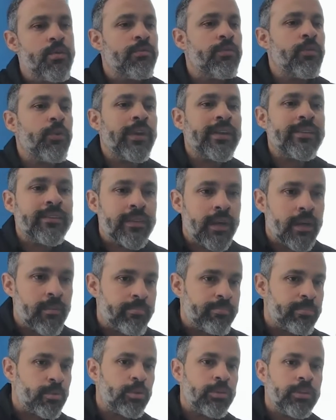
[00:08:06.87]
For
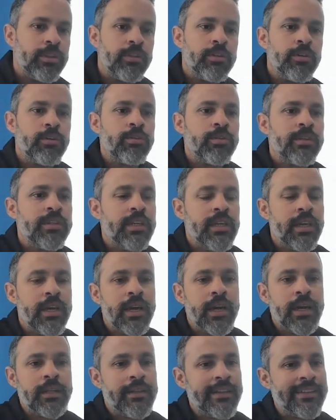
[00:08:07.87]
example,
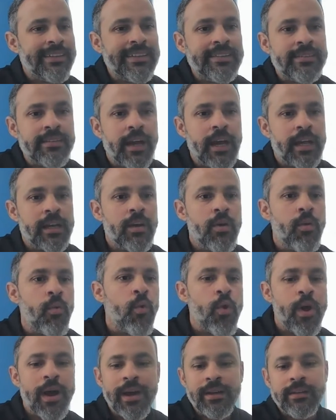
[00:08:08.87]
the designer
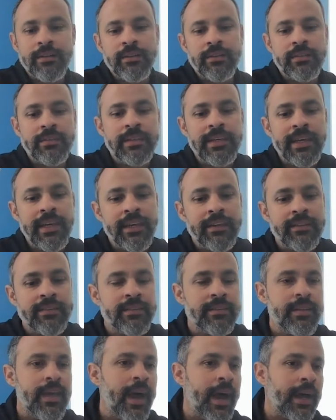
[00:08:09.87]
wants
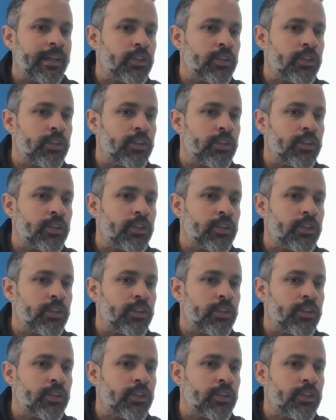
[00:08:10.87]
this